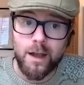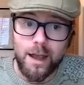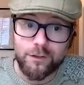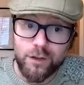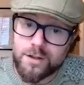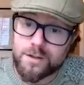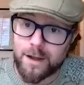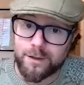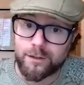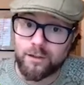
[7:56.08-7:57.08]
It does
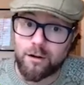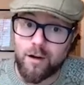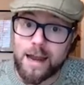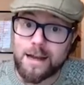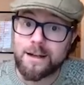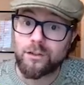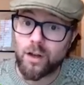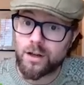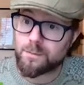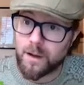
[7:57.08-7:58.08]
mean the terrain, it
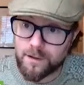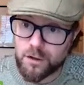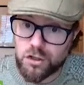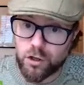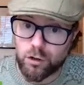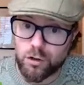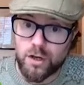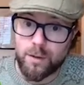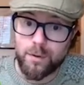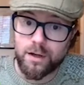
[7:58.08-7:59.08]
does mean the
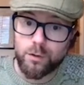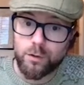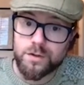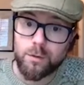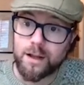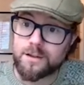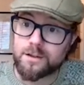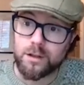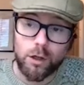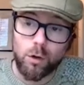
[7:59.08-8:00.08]
geology, but it also
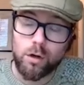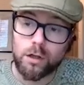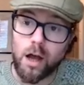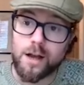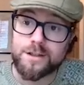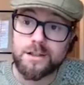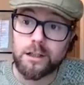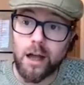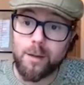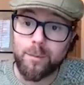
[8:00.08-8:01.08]
means the localized
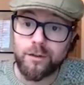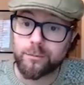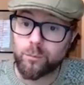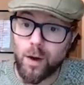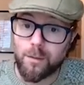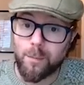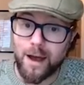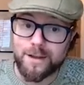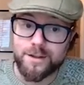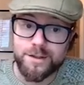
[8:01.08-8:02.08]
climate and weather
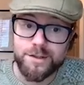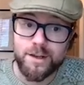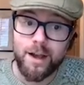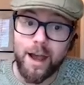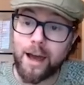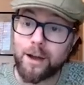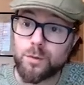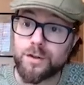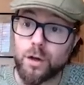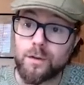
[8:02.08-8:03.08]
patterns, and
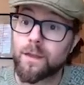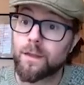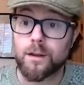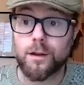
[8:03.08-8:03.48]
also then the